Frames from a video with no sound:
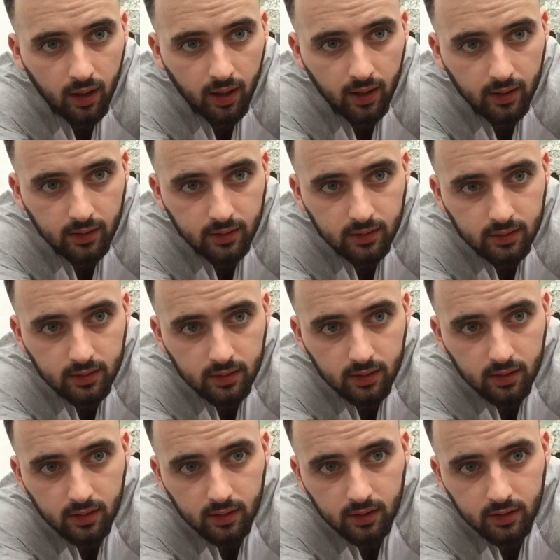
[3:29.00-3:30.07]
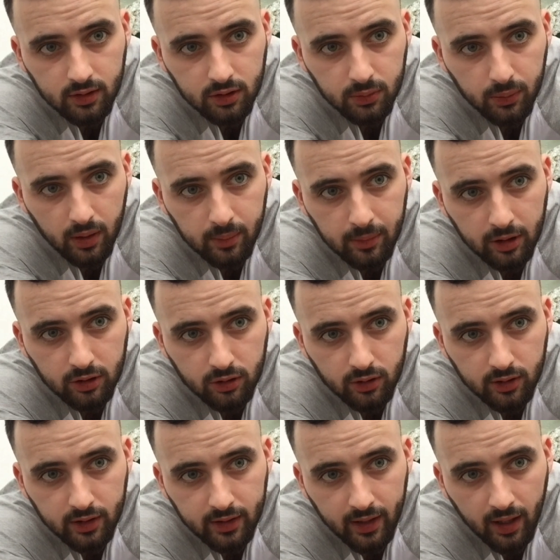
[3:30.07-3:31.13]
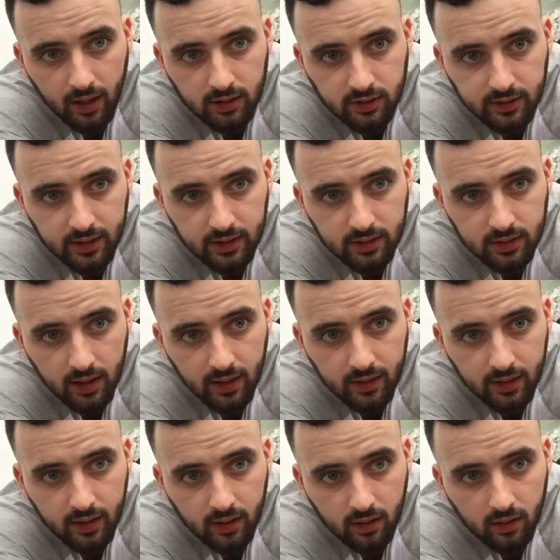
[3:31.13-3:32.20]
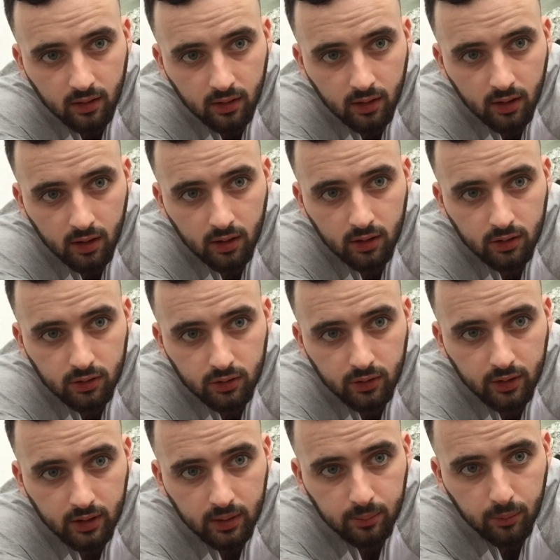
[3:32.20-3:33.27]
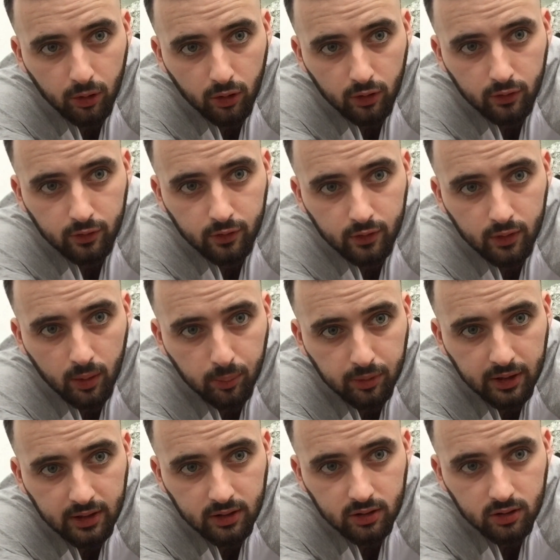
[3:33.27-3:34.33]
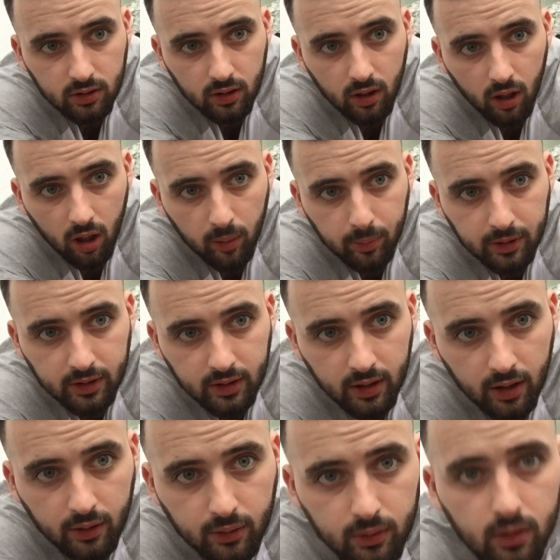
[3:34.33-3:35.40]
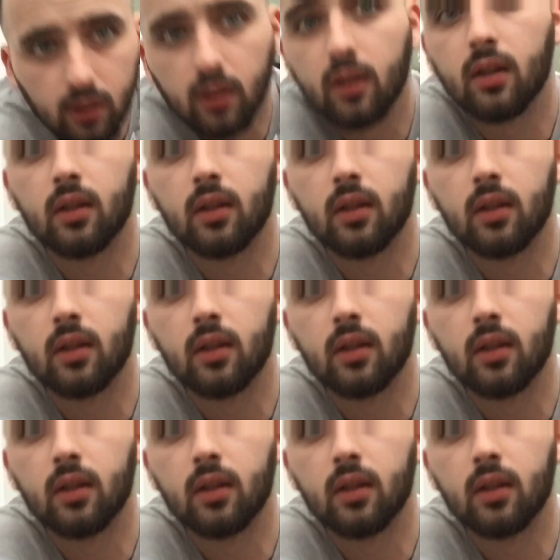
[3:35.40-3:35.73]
and you just want to make sure that that aligns in there so you can move your blades up and down.